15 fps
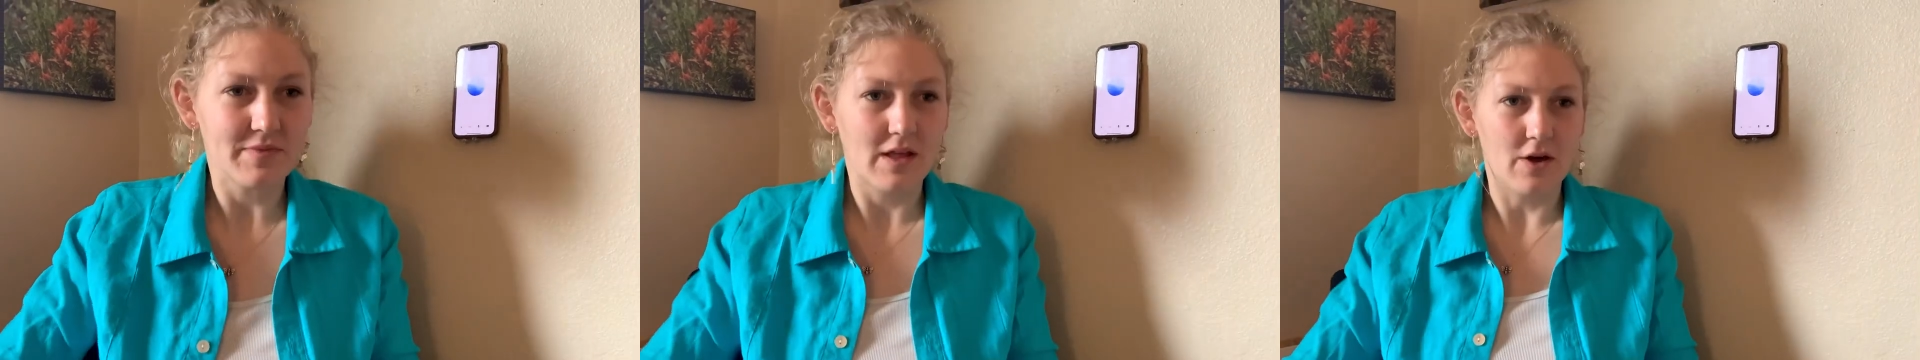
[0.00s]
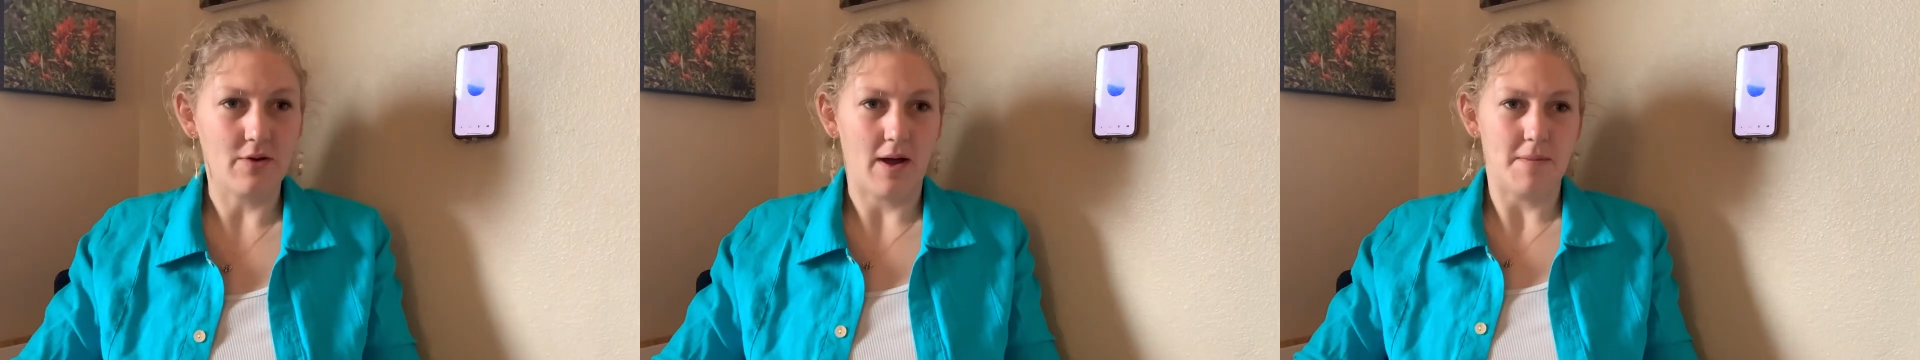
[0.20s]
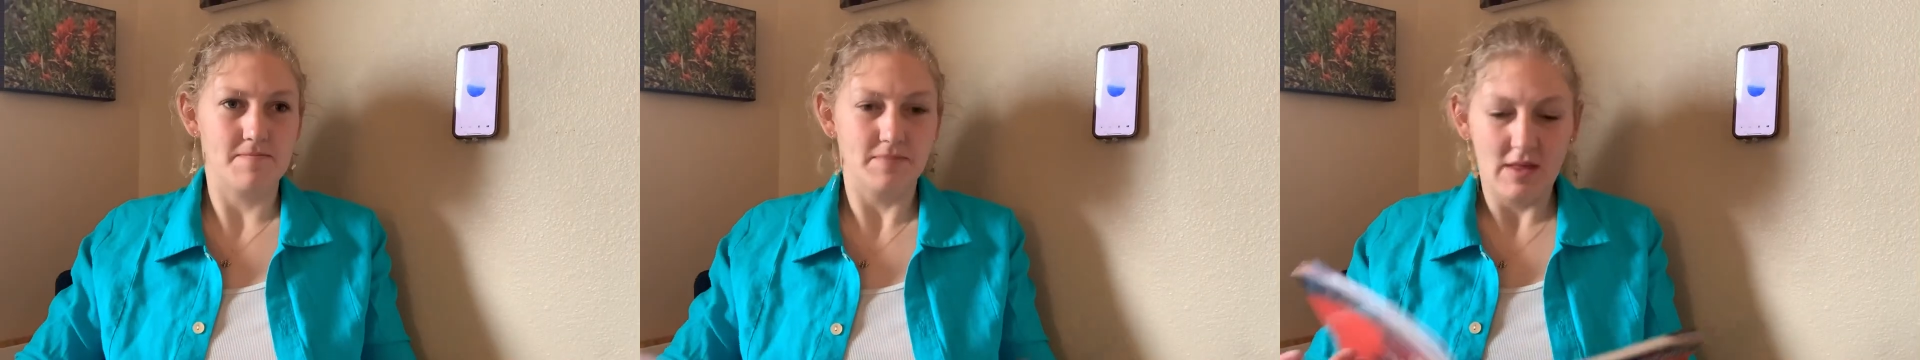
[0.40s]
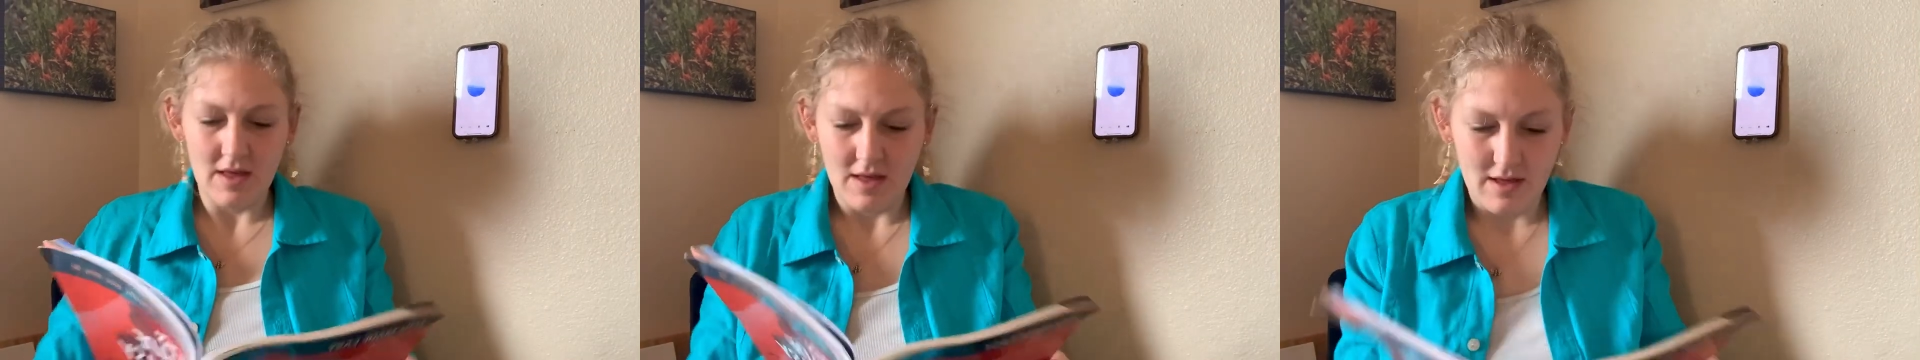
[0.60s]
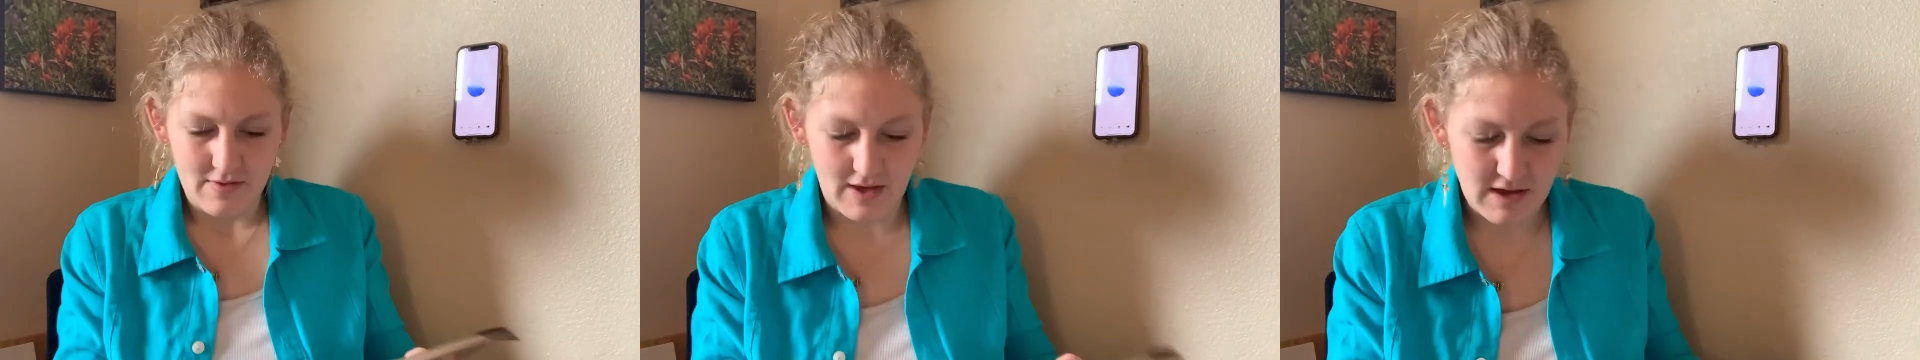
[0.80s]
Okay,
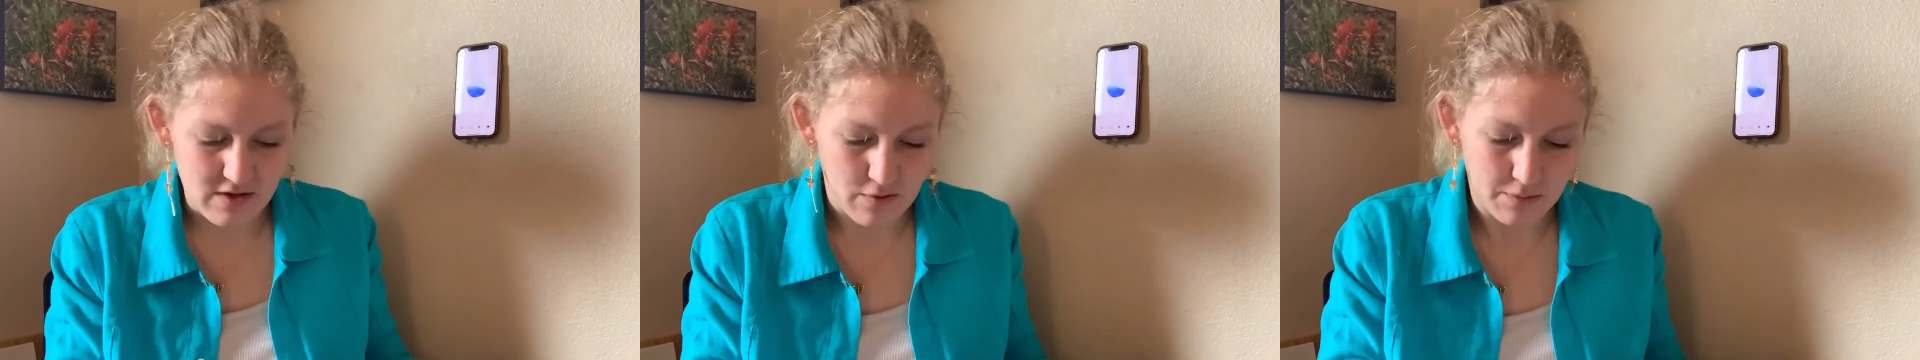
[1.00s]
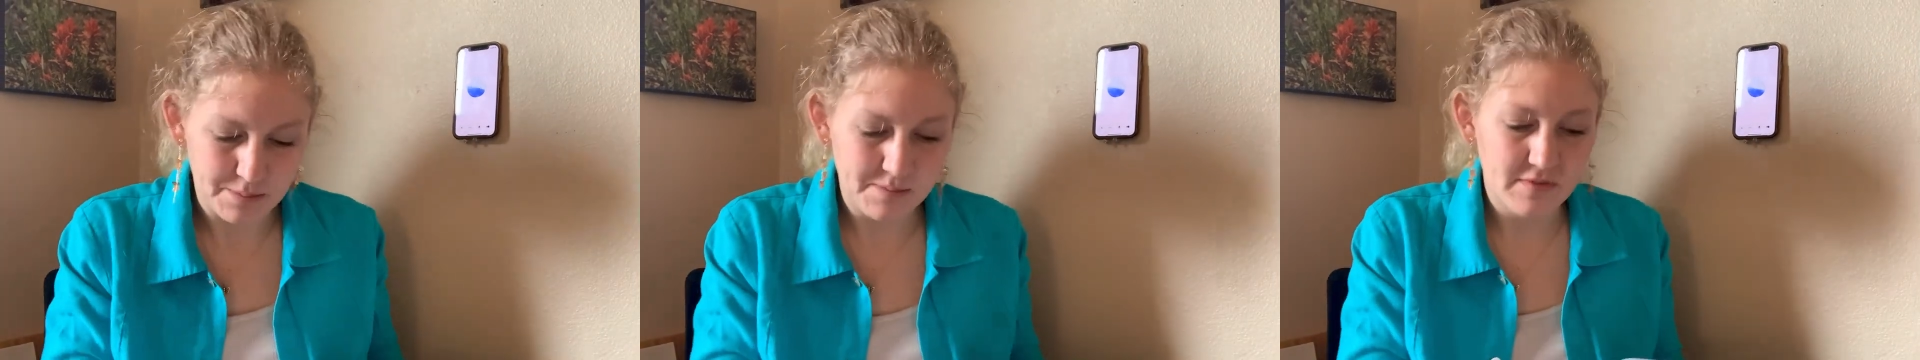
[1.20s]
thank you.